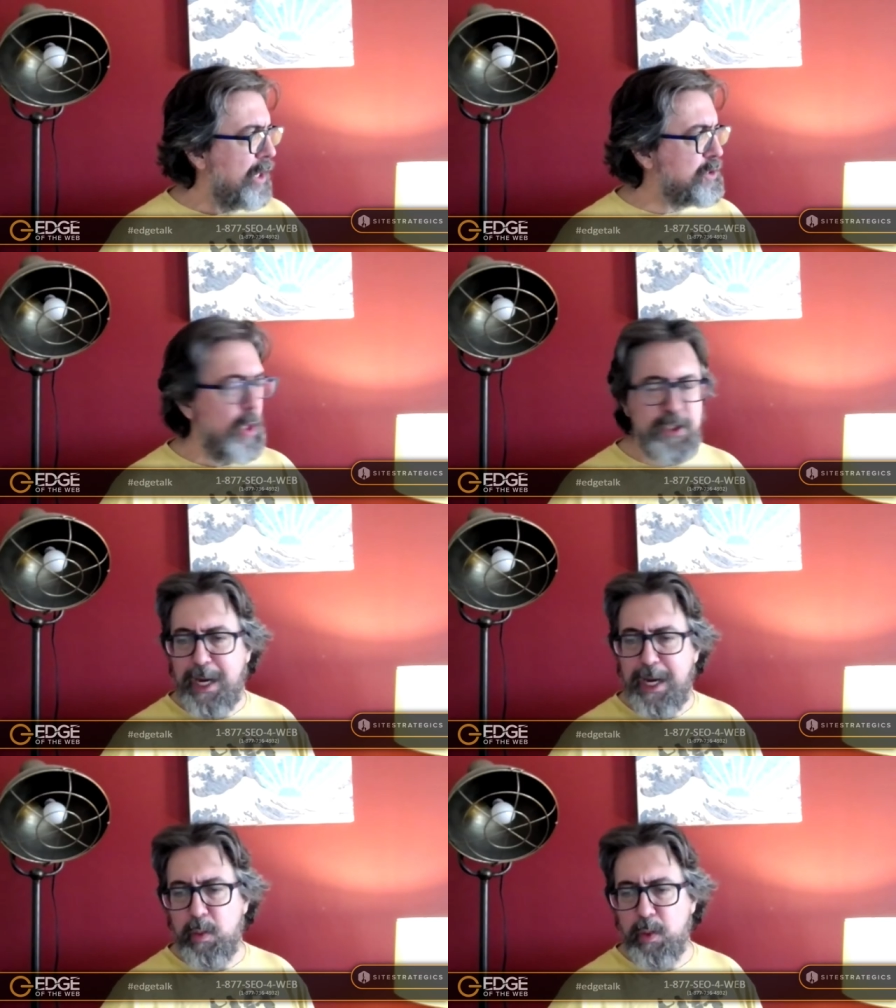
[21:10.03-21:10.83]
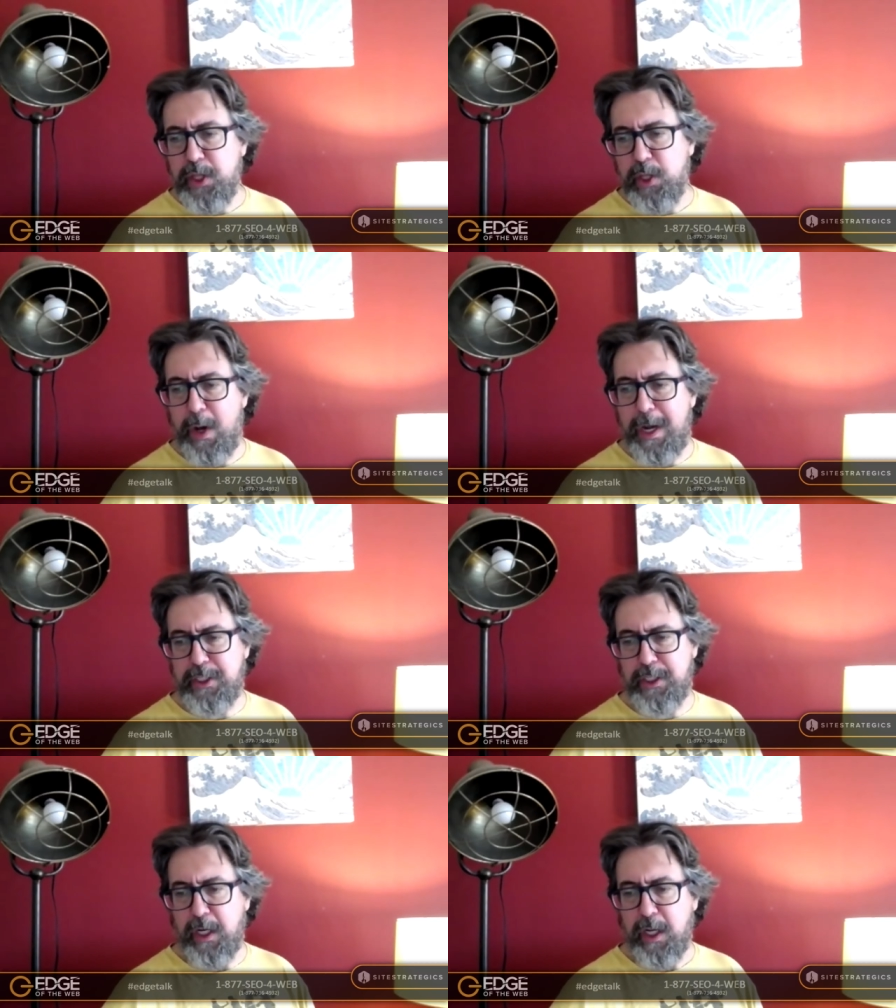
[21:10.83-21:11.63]
associated with the
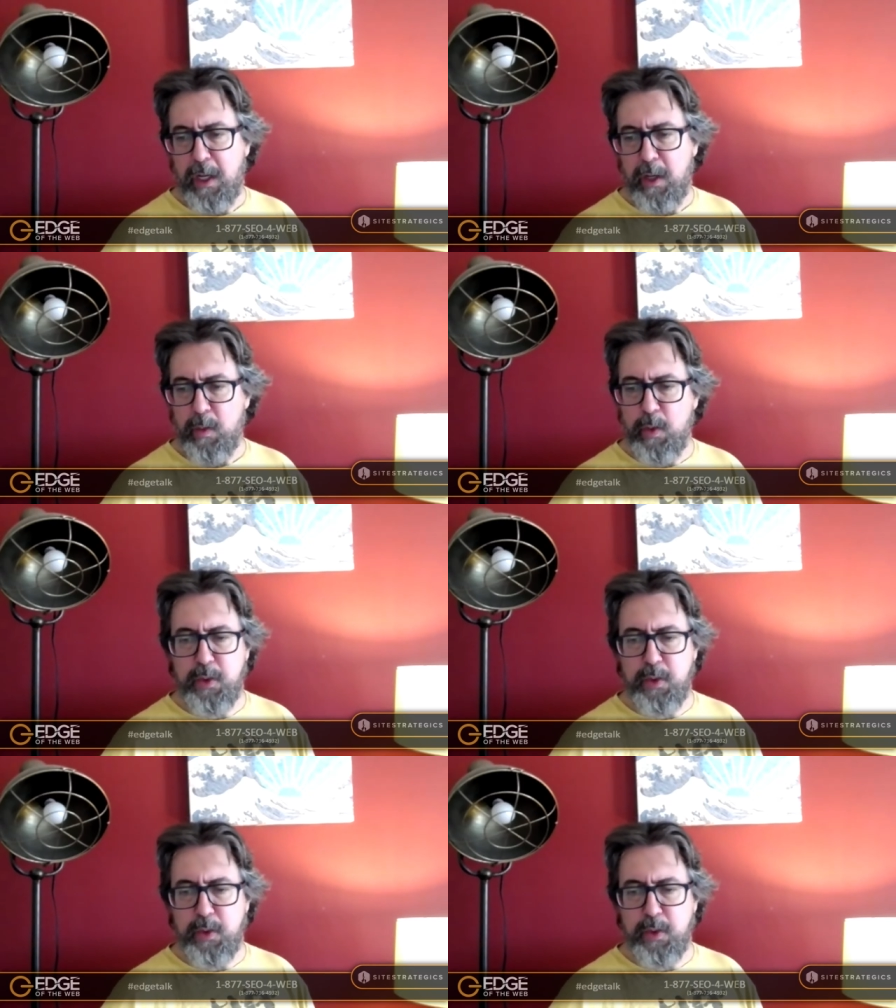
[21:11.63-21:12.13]
question, mm-hmm.